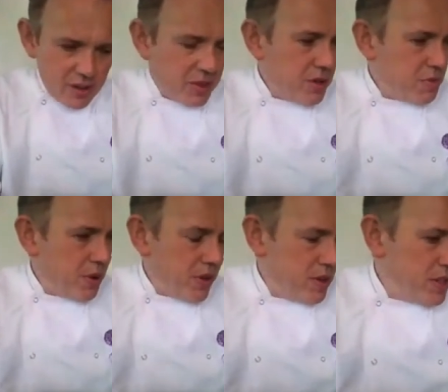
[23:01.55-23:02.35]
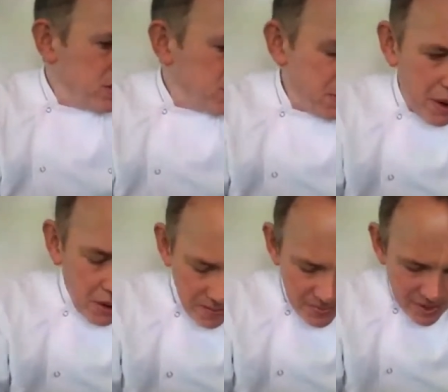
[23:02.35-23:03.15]
So I'm going to just put those into a
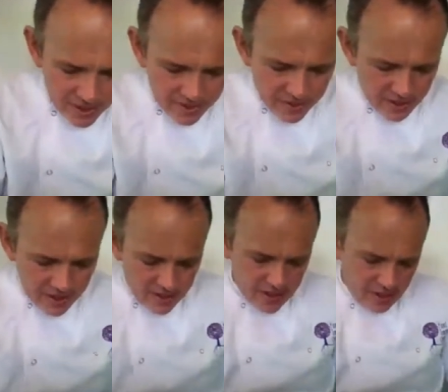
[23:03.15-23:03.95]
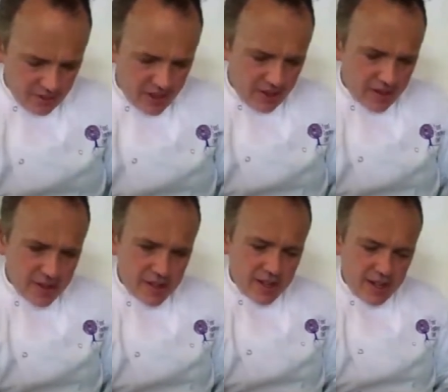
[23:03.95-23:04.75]
bowl. Okay,
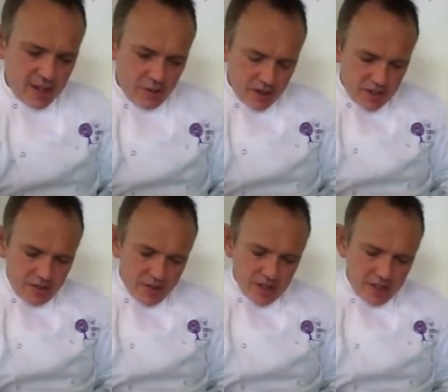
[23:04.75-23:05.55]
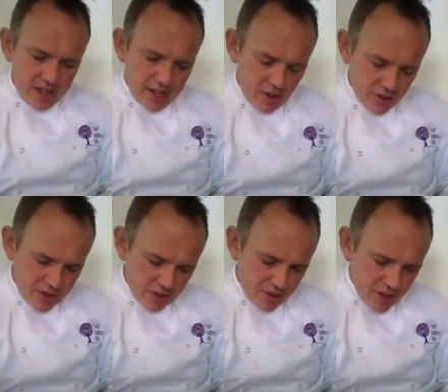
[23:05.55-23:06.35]
let's clean our work surface and get
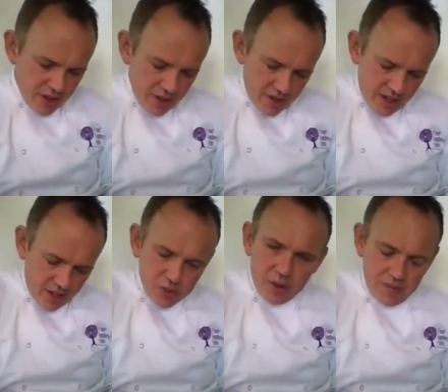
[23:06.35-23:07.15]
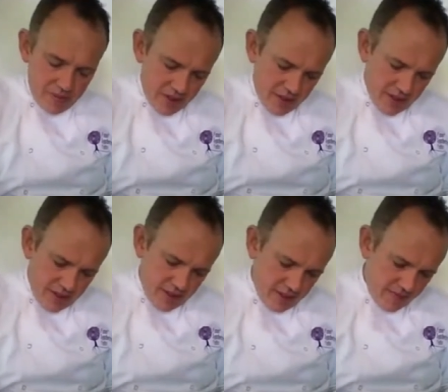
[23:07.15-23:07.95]
onto the next one.
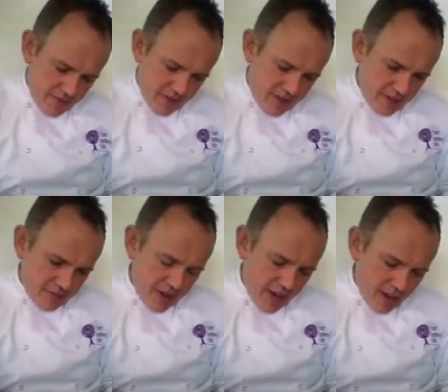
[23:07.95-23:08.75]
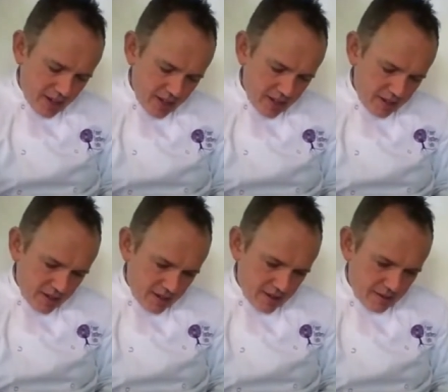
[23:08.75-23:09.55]
That's my
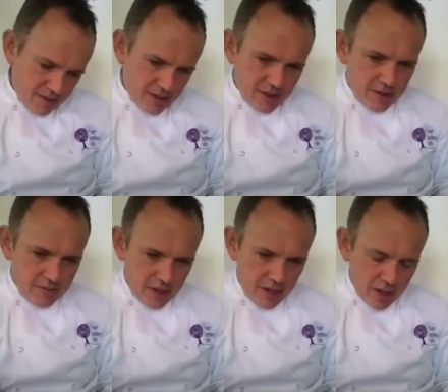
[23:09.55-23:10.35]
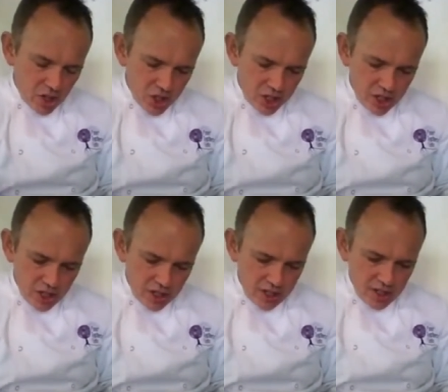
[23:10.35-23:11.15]
onion, my large
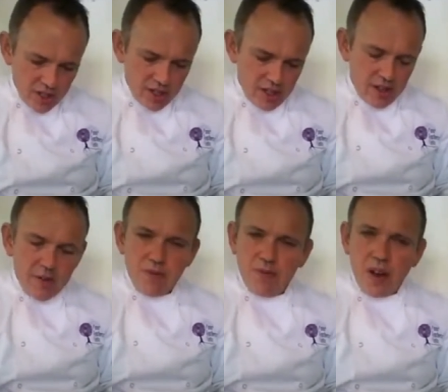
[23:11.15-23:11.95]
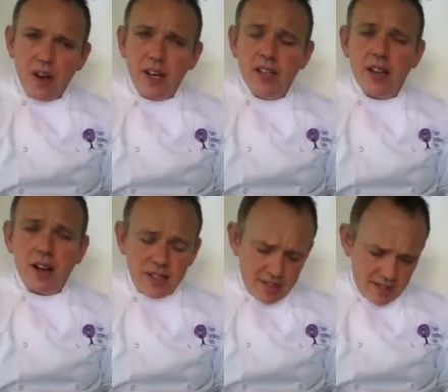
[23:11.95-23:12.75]
onion, finely
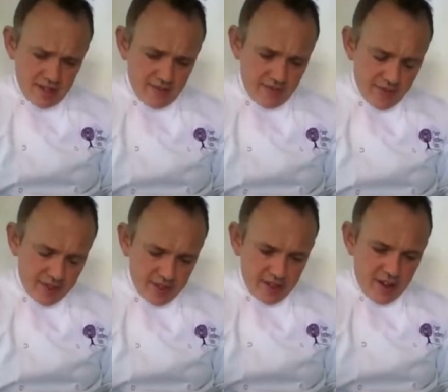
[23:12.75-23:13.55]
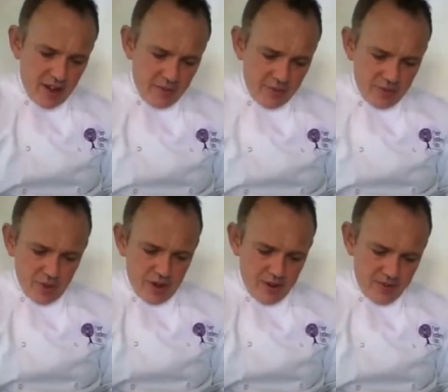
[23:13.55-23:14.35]
diced up
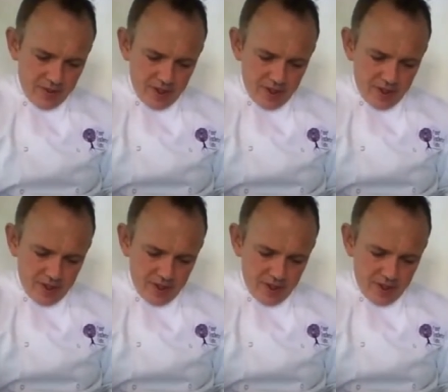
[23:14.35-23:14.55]
for you.